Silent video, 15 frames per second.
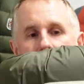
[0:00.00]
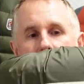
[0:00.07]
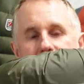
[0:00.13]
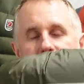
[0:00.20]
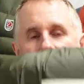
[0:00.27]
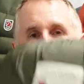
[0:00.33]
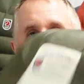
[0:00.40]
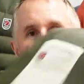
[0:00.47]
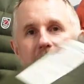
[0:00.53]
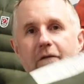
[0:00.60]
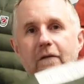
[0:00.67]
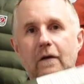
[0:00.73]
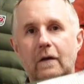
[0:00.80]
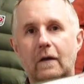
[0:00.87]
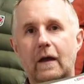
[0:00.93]
So this is
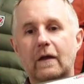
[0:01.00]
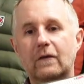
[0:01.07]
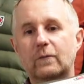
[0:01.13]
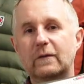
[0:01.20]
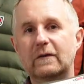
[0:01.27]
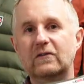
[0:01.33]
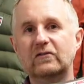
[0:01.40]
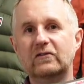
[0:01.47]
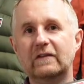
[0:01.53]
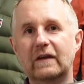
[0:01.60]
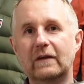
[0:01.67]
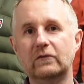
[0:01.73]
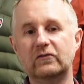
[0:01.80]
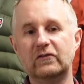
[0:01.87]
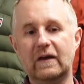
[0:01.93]
a expedition
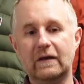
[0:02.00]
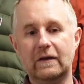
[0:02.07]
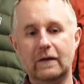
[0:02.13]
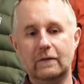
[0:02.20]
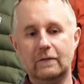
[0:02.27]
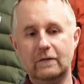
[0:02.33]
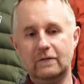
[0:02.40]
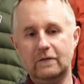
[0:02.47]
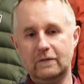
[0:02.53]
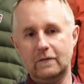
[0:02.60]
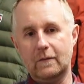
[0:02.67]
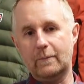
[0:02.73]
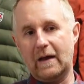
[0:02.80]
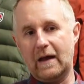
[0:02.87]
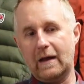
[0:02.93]
down jacket. This is
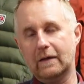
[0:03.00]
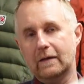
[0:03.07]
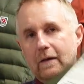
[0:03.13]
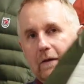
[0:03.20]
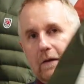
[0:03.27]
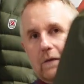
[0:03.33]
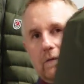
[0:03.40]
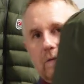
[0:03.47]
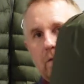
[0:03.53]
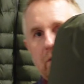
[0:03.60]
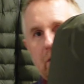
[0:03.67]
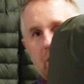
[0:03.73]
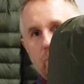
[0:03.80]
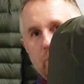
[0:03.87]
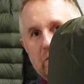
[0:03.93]
the bag that the
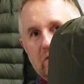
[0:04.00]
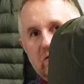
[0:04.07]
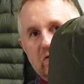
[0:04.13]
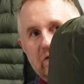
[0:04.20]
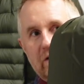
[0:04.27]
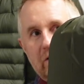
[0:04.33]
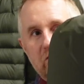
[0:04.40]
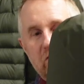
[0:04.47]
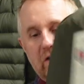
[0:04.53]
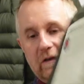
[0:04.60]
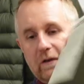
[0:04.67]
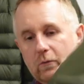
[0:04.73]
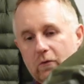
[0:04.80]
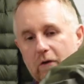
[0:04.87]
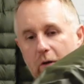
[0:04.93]
expedition down
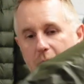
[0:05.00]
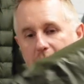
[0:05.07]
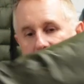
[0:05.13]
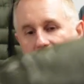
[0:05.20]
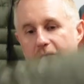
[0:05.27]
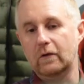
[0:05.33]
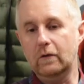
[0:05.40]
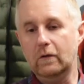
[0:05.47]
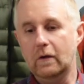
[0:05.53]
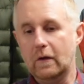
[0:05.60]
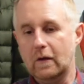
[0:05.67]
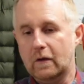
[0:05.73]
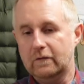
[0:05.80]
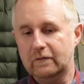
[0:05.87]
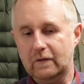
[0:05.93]
jacket will go into.
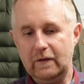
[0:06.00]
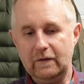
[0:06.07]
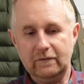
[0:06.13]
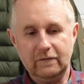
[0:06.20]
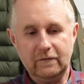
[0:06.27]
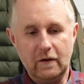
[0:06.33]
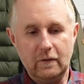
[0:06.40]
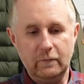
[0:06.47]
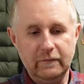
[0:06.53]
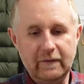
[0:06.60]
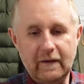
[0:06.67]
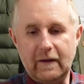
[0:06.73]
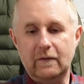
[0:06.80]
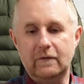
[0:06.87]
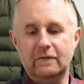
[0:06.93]
So let's start with
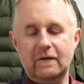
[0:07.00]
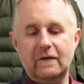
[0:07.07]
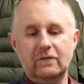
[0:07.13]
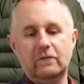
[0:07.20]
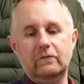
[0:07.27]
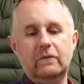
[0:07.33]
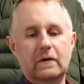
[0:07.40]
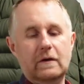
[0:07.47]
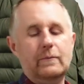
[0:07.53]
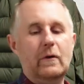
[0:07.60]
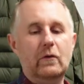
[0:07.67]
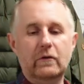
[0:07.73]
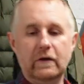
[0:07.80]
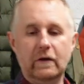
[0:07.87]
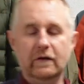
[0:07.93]
that, because that's a really
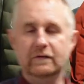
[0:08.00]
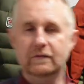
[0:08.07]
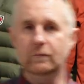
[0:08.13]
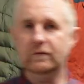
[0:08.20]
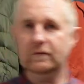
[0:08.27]
bulky item.